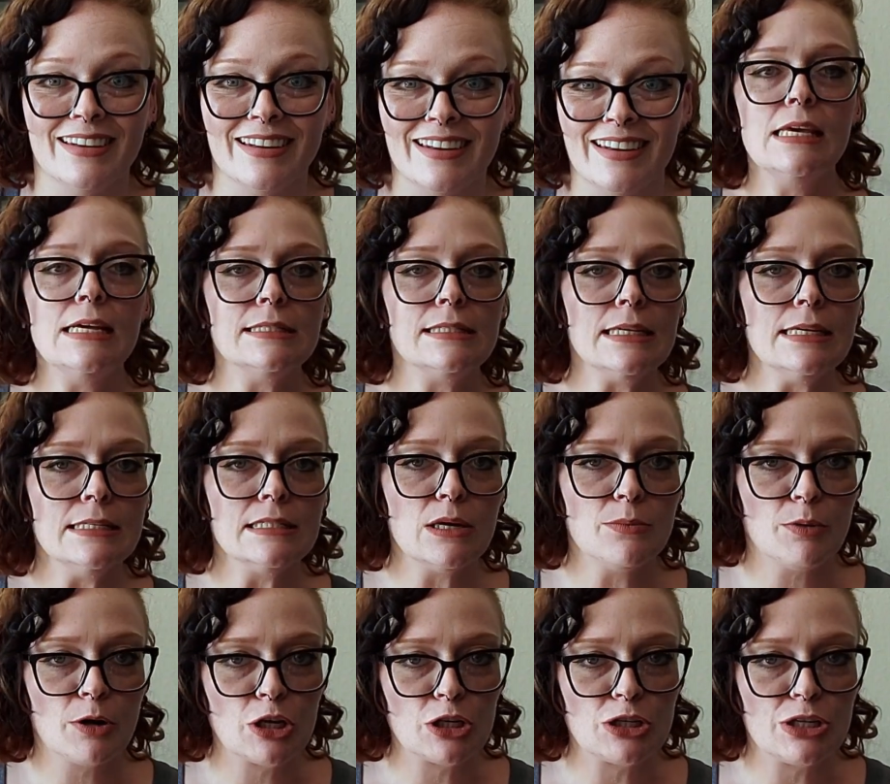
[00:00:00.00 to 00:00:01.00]
This is a
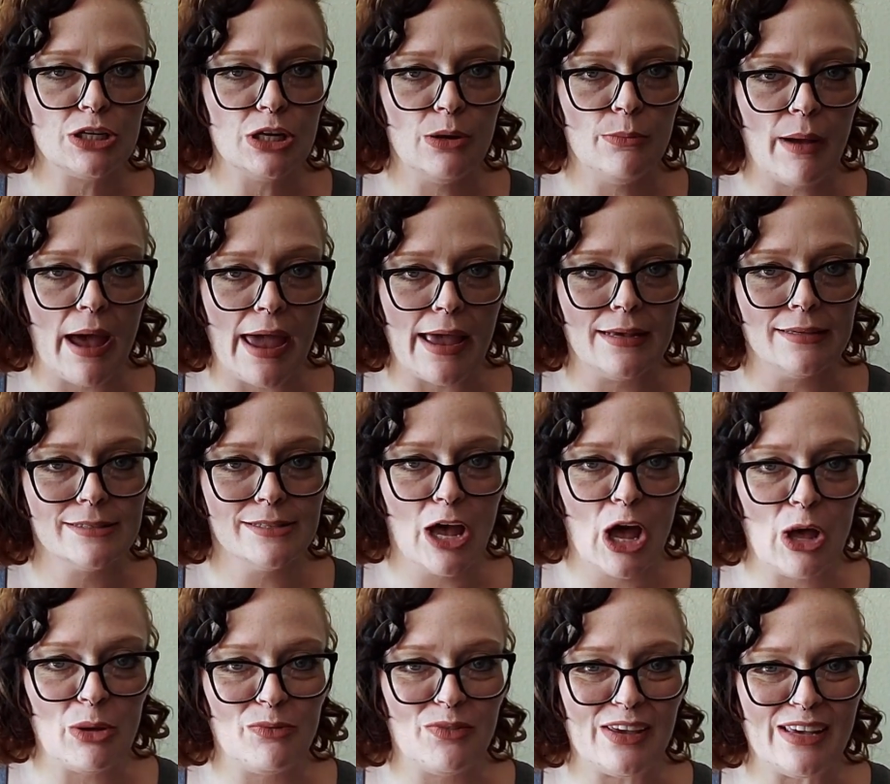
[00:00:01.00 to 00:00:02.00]
personal bias,
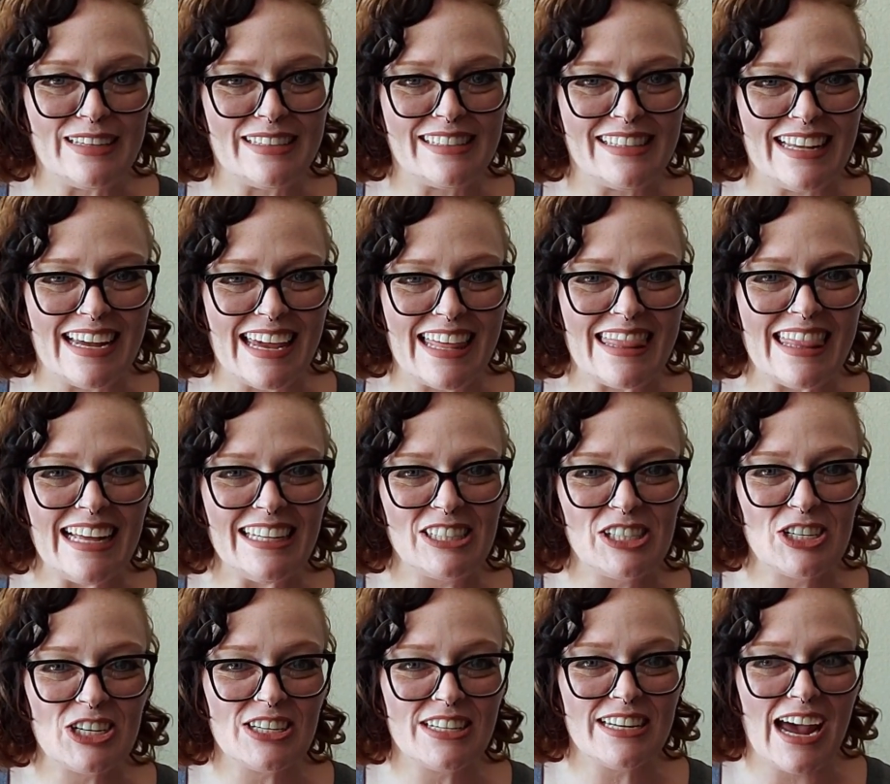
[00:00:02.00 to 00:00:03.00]
obviously.
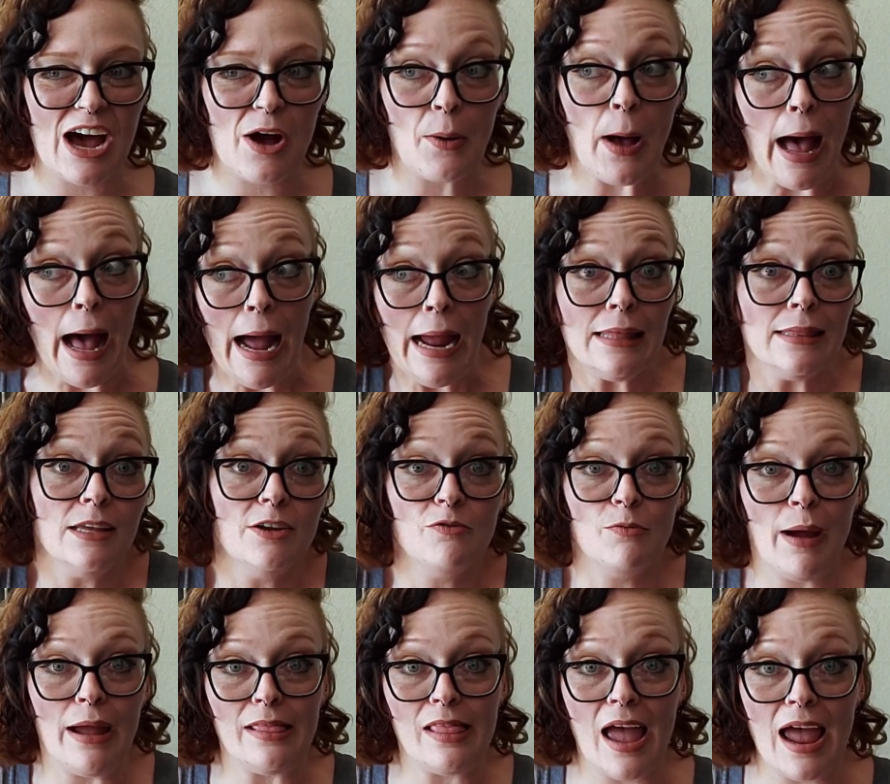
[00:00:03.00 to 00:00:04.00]
That's just how I live
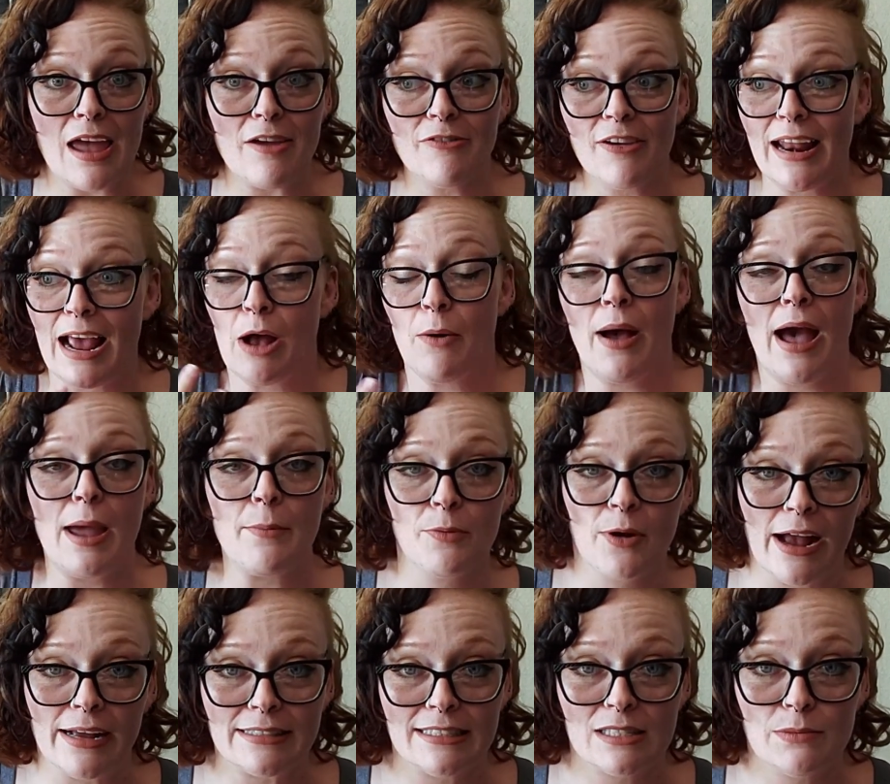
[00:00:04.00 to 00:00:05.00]
my life and how I
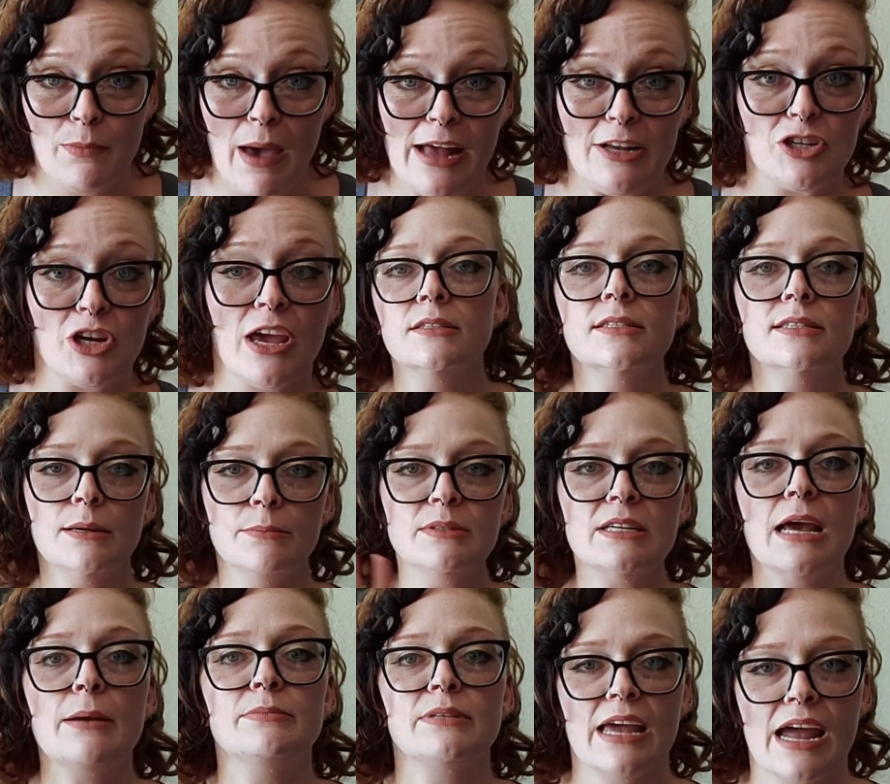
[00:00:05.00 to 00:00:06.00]
practice magic.
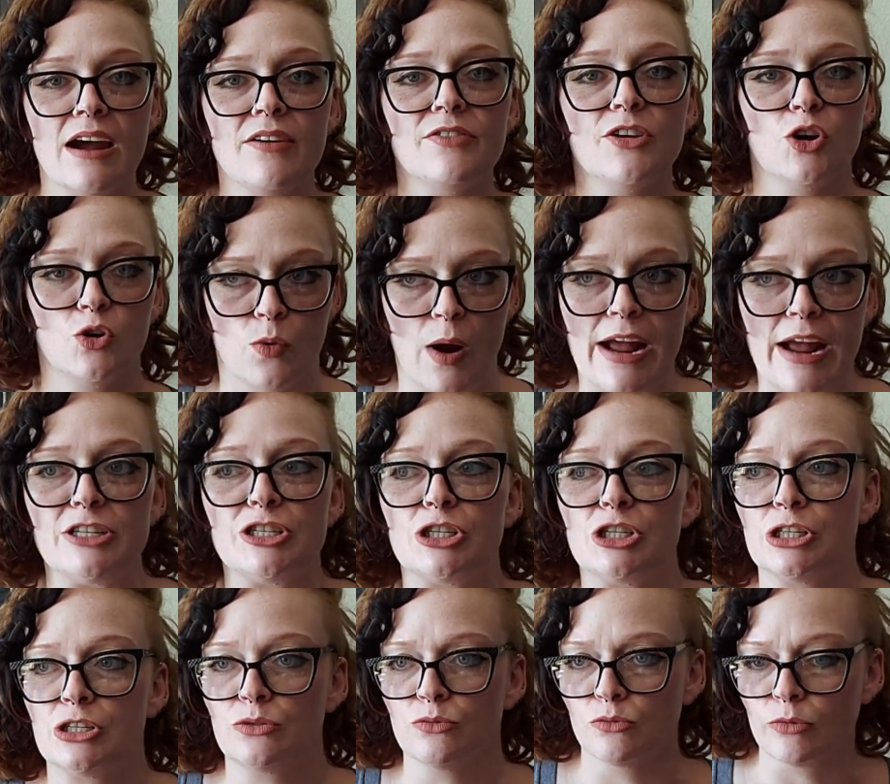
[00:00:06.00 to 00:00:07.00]
Sometimes I have the
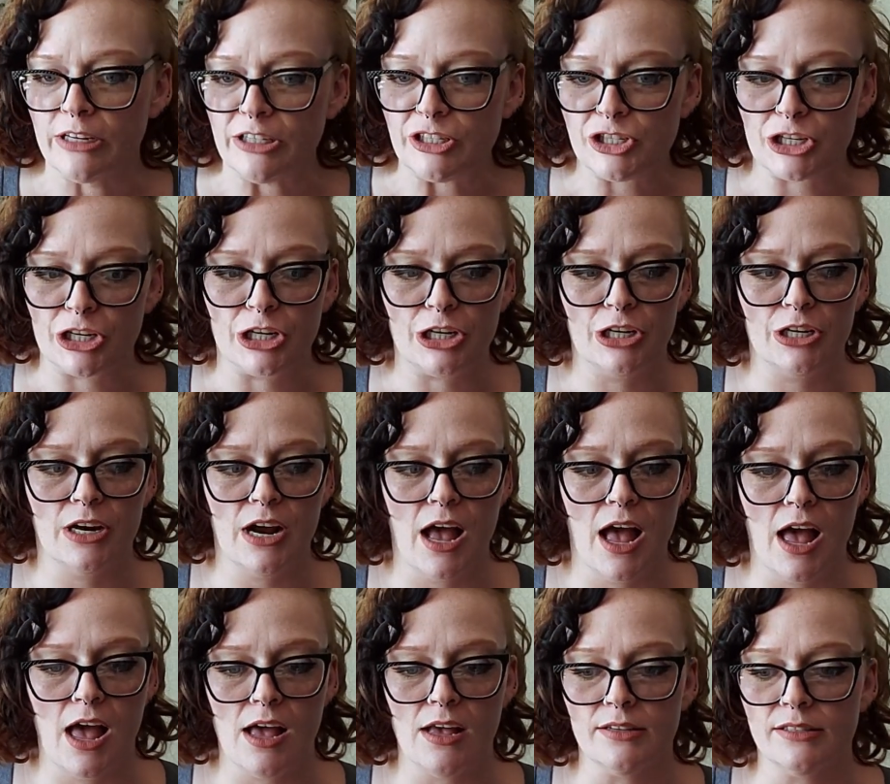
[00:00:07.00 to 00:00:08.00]
grander, richer,
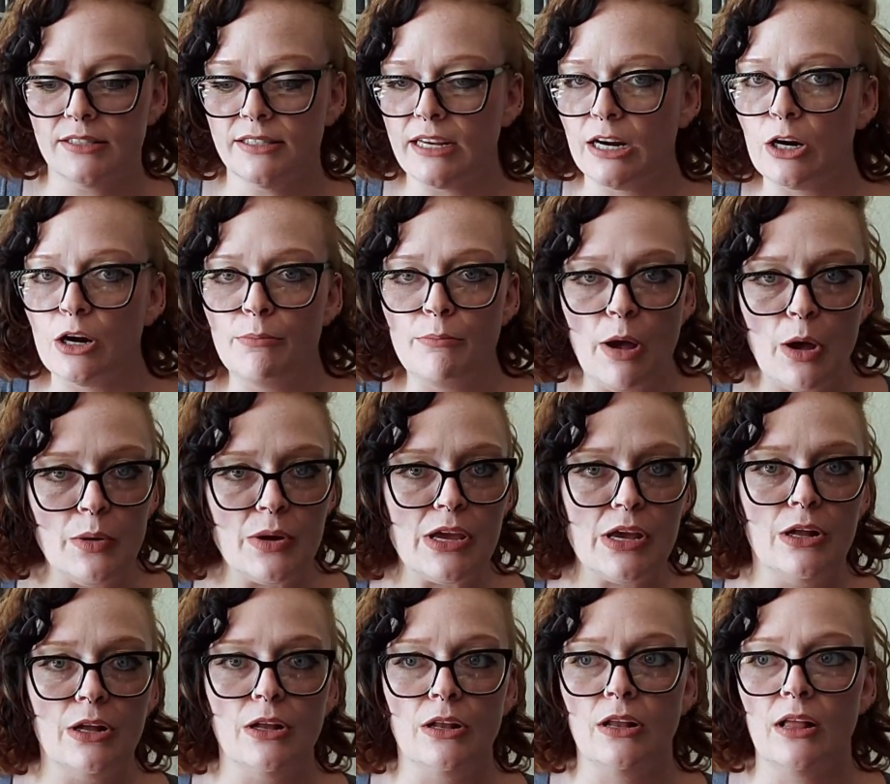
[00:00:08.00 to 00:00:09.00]

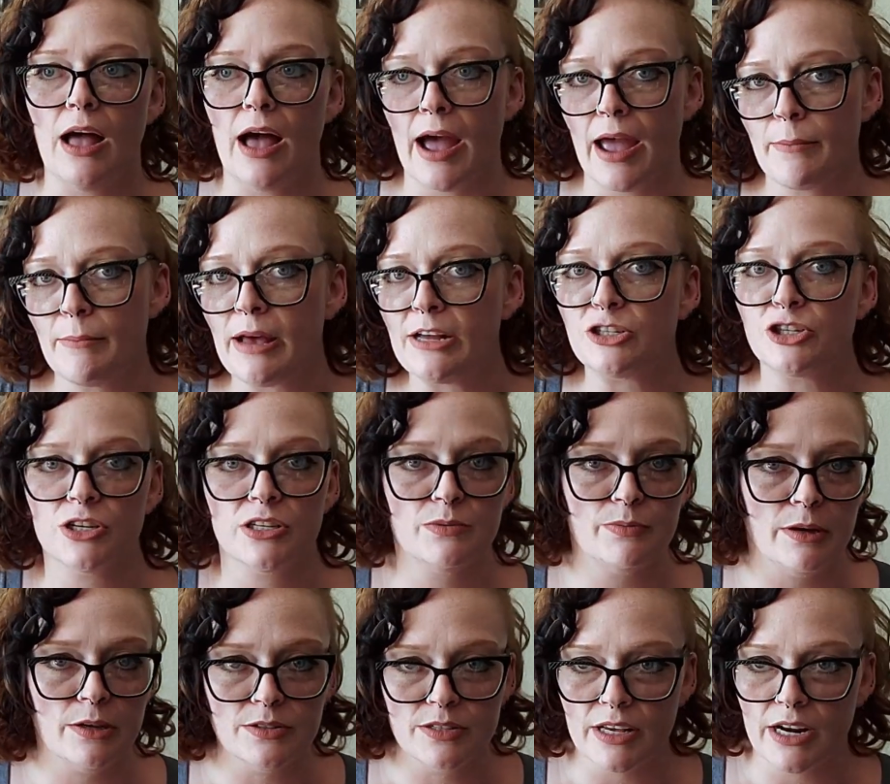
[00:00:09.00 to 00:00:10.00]
ceremonial high magic
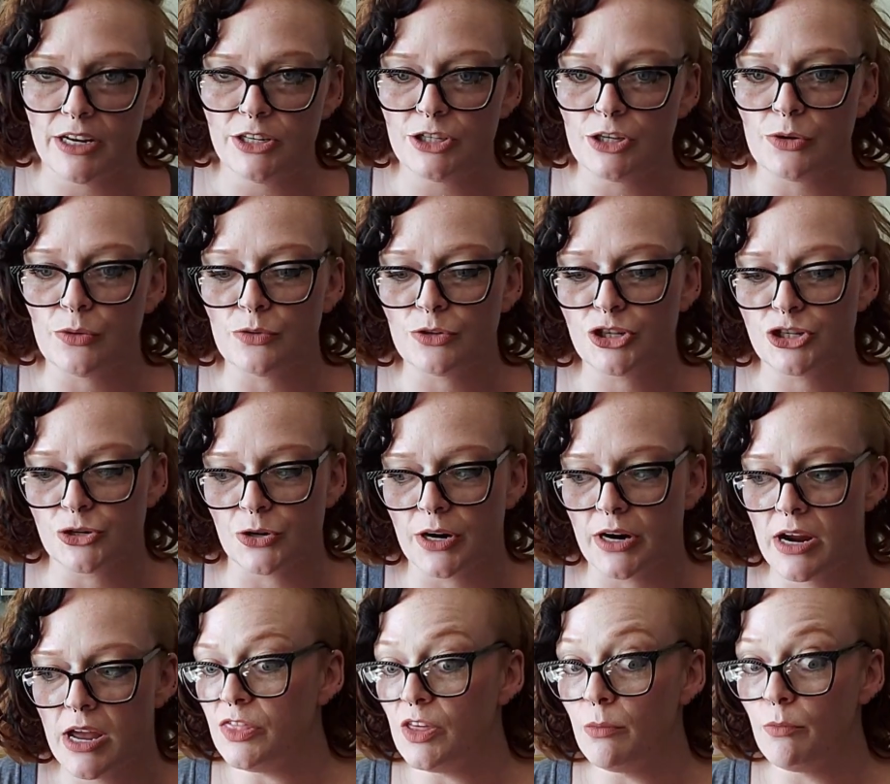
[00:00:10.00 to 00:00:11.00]
spells that I do, sure.
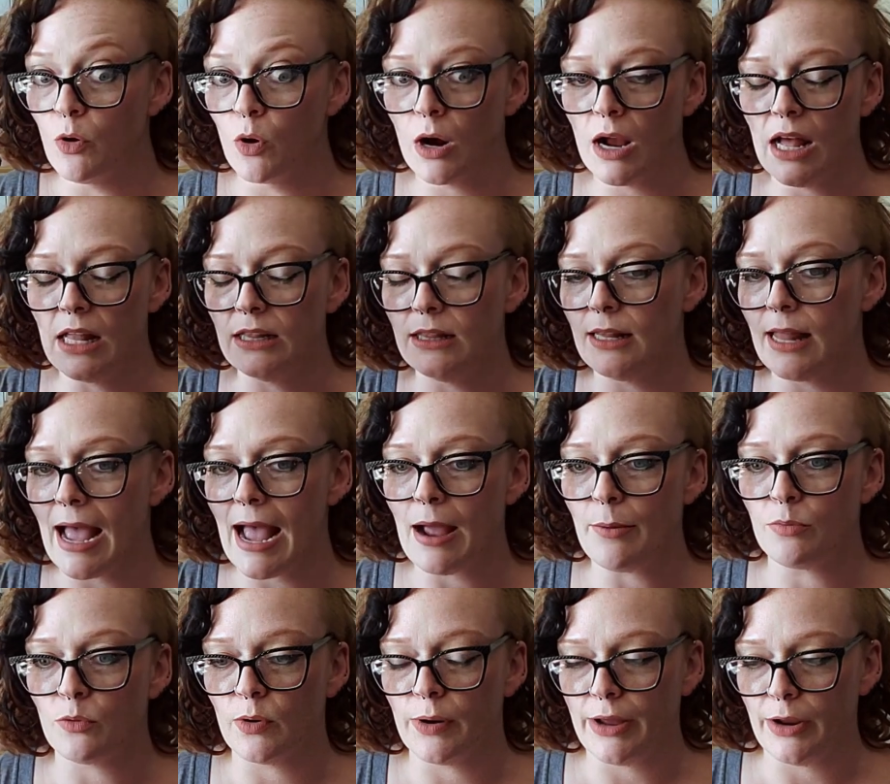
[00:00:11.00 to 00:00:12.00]
The more
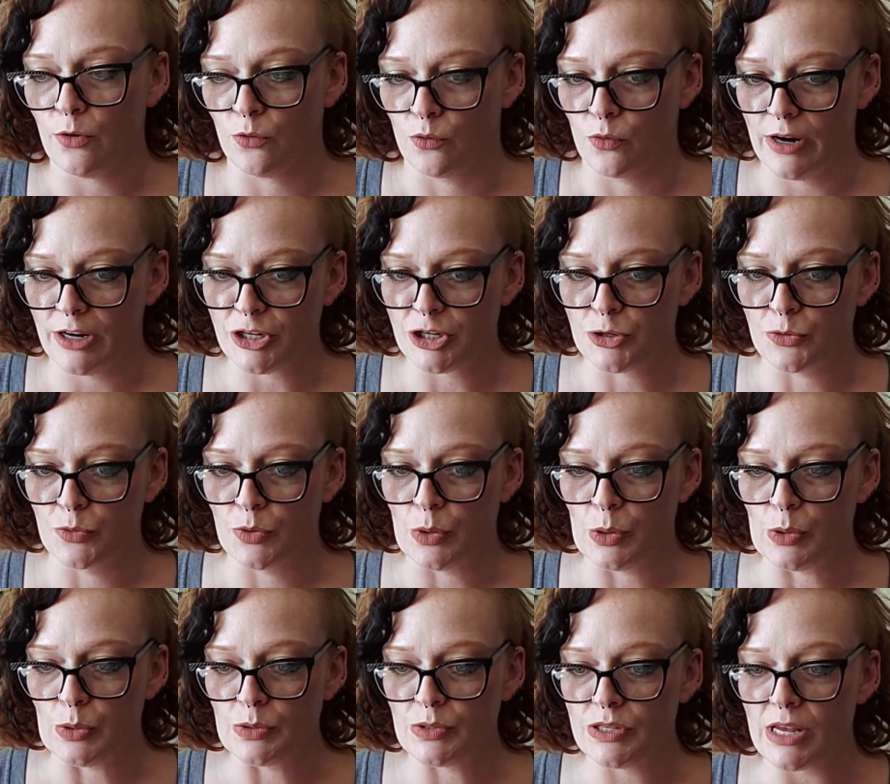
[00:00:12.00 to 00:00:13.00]
elaborate
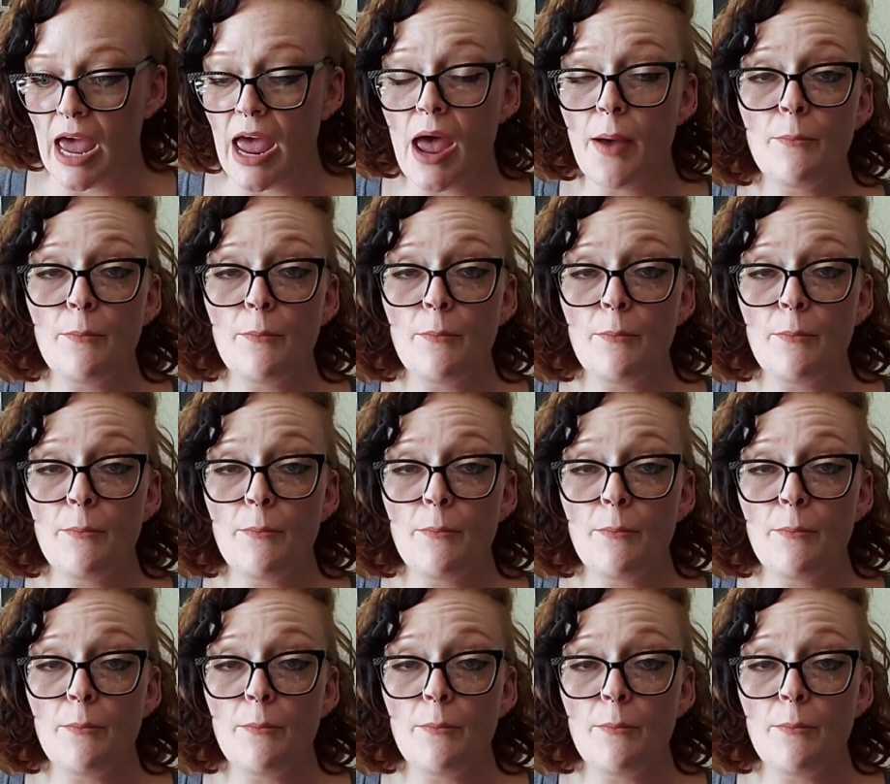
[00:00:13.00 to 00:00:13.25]
rituals.